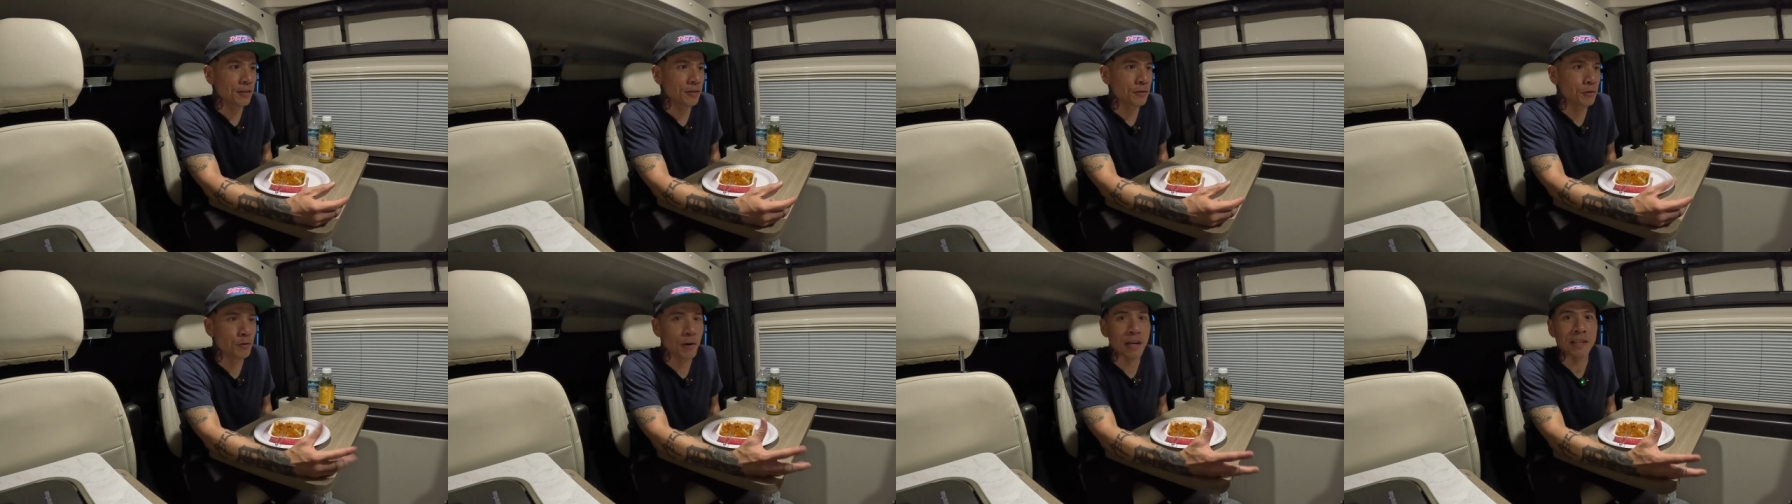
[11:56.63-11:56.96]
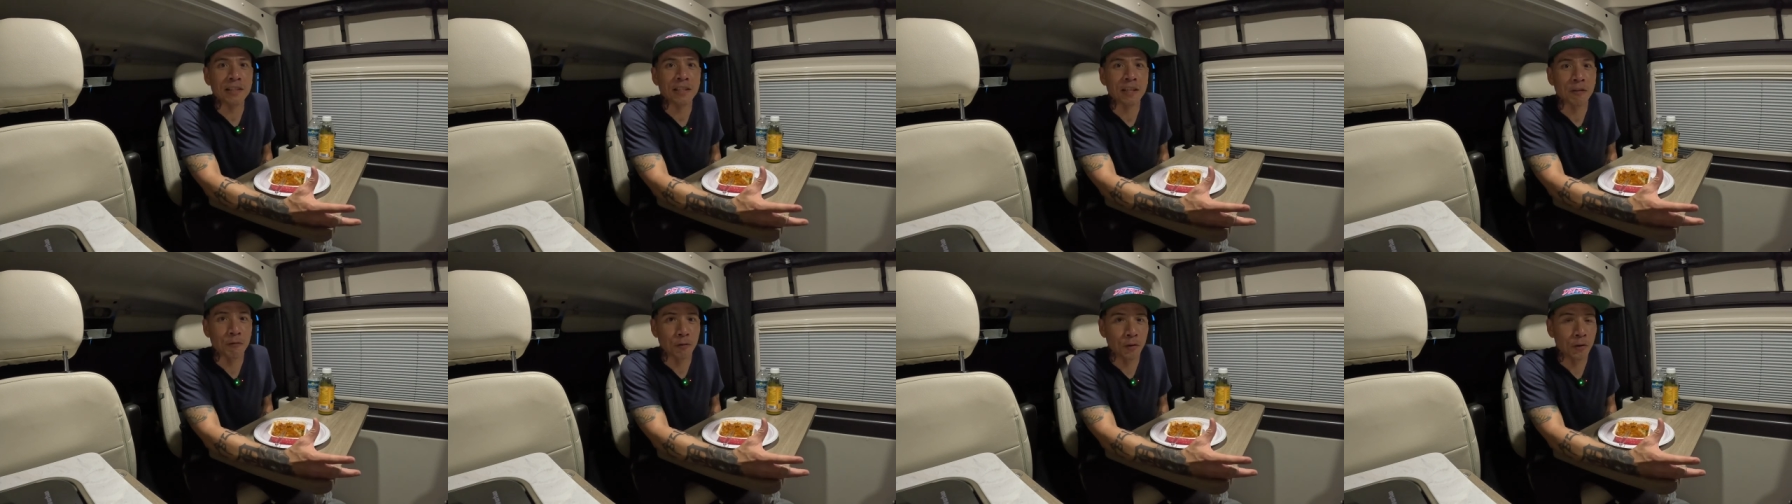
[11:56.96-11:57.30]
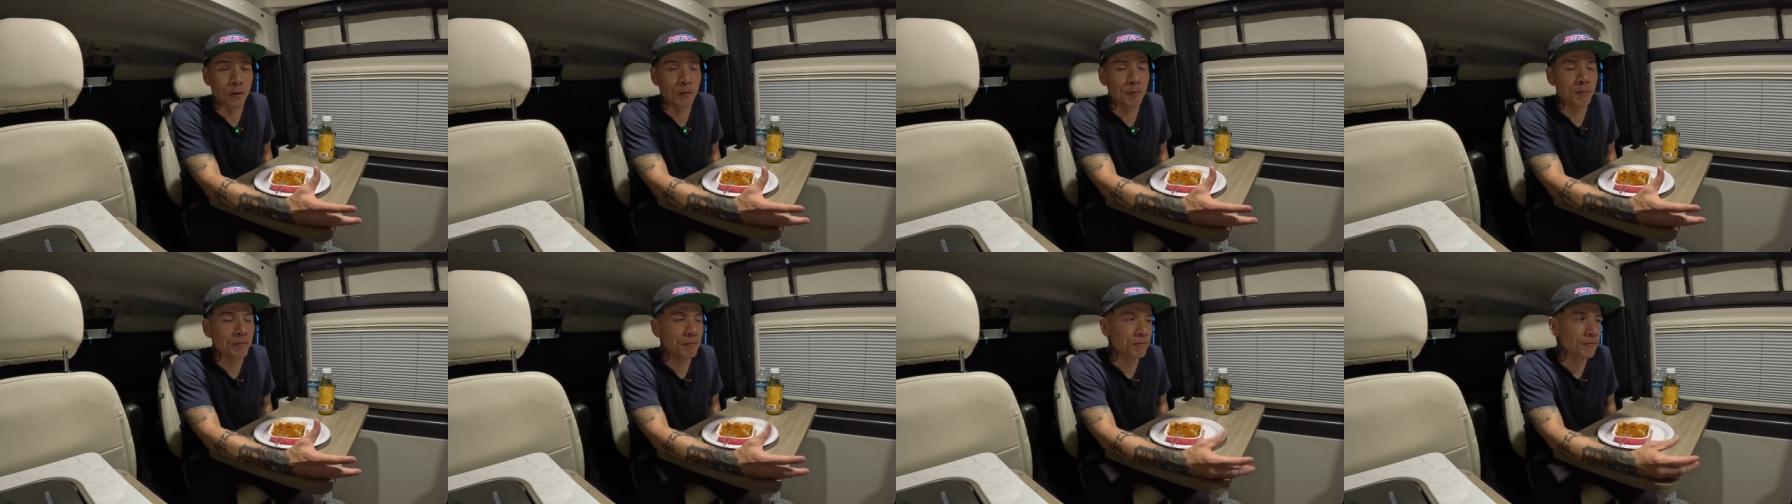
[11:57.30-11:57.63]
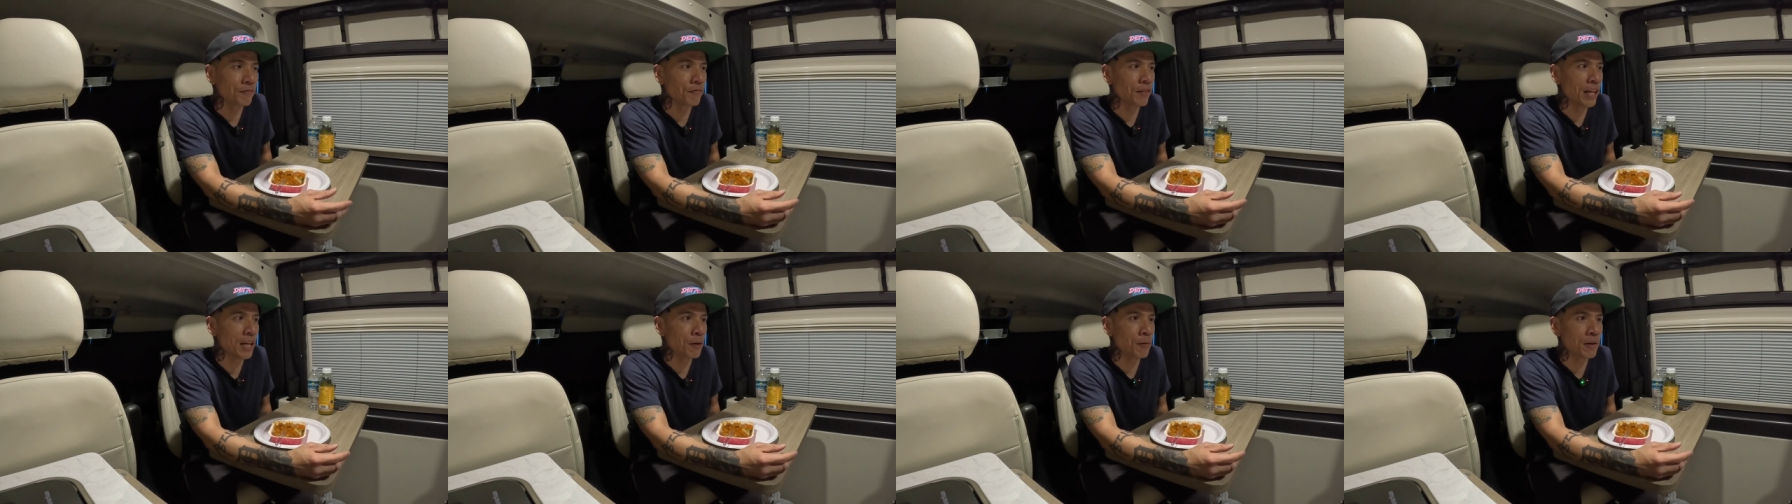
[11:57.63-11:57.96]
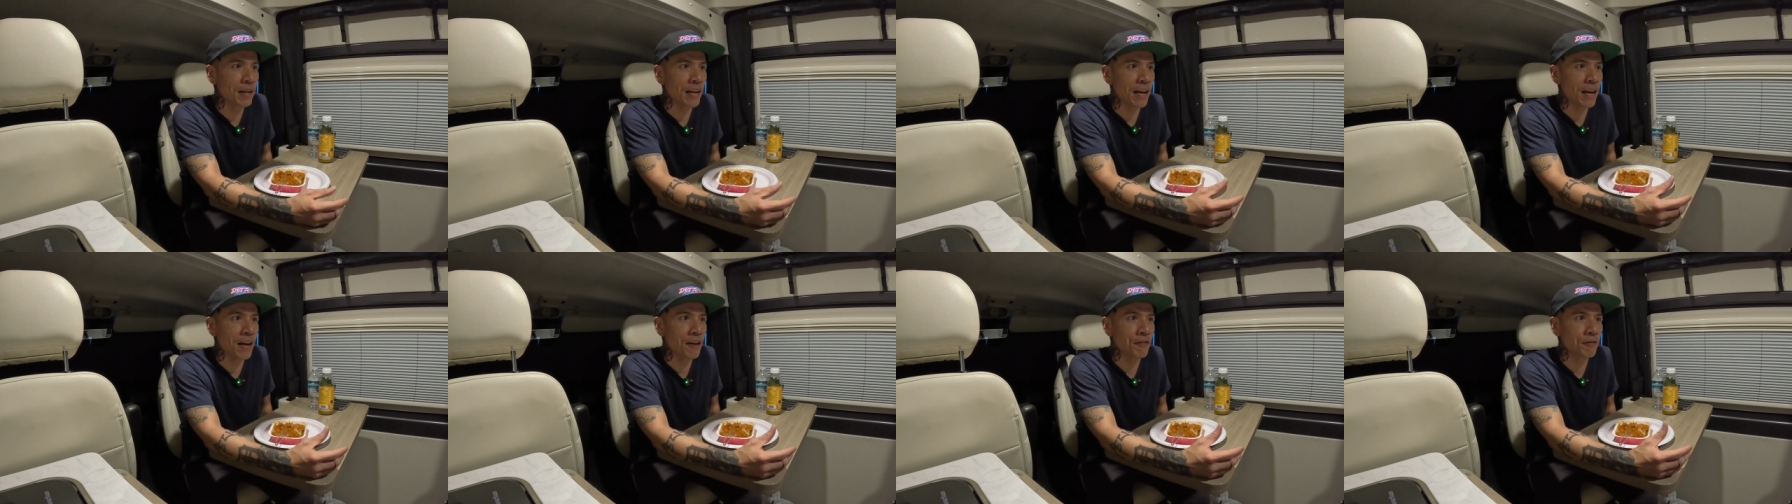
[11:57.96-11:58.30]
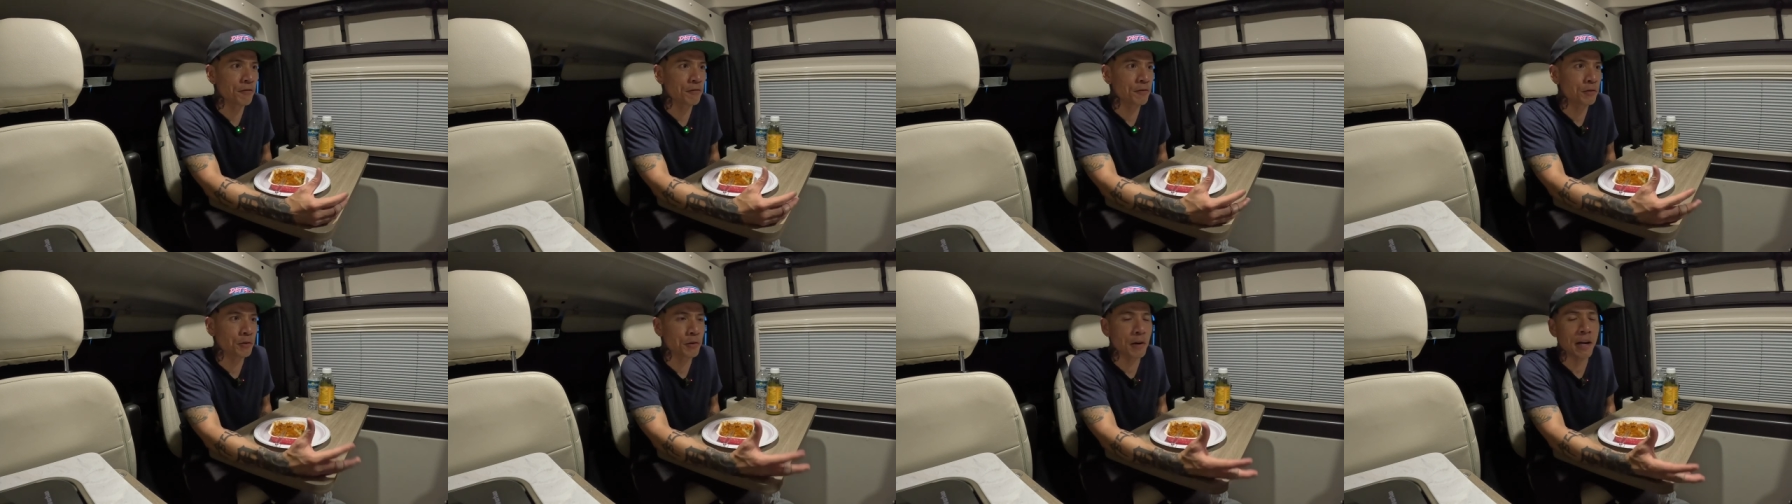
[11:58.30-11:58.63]
dressing room, they would
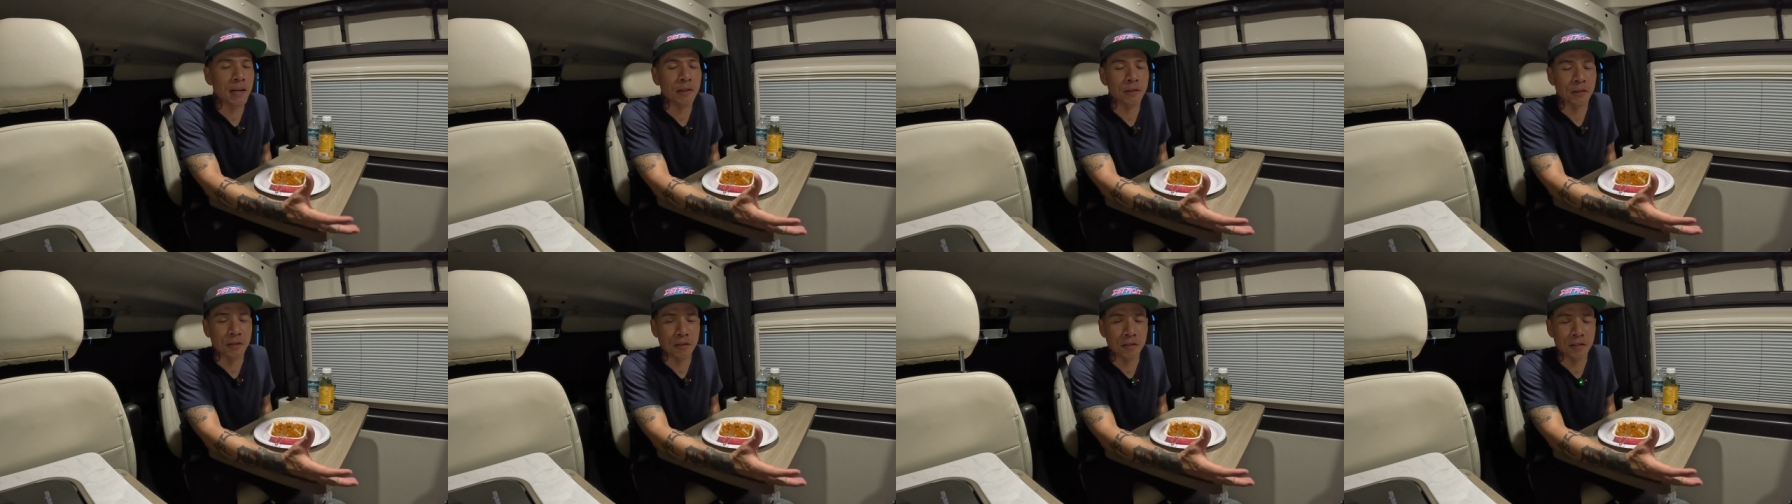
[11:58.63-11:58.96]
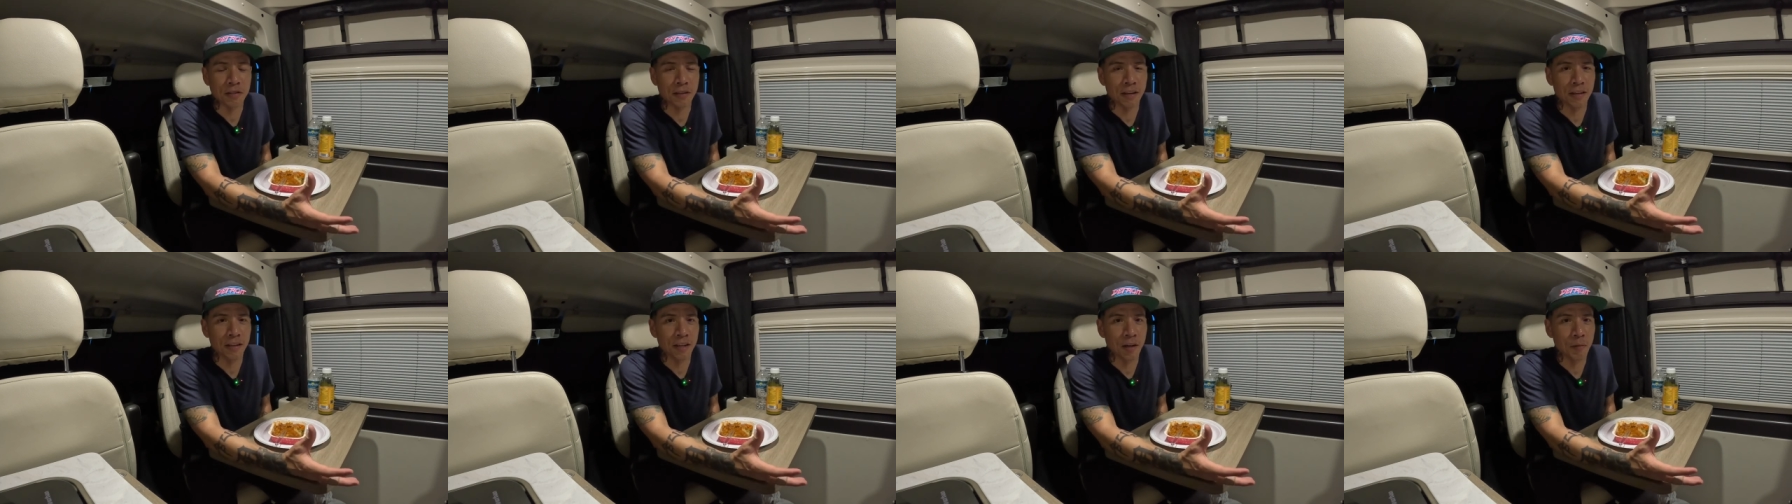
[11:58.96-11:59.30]
have trailers set